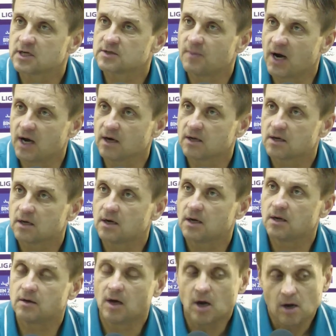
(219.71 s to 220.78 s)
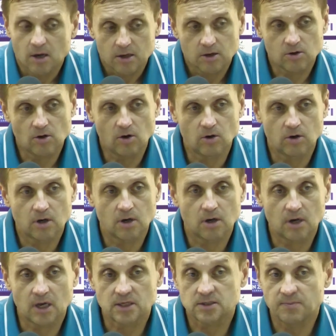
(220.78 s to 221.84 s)
Ismail.
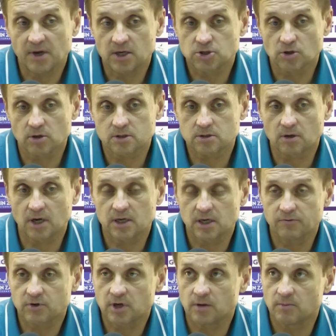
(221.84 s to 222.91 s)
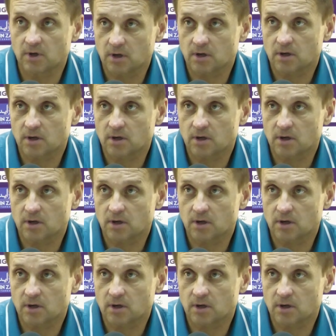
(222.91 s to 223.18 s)
Last match also I give him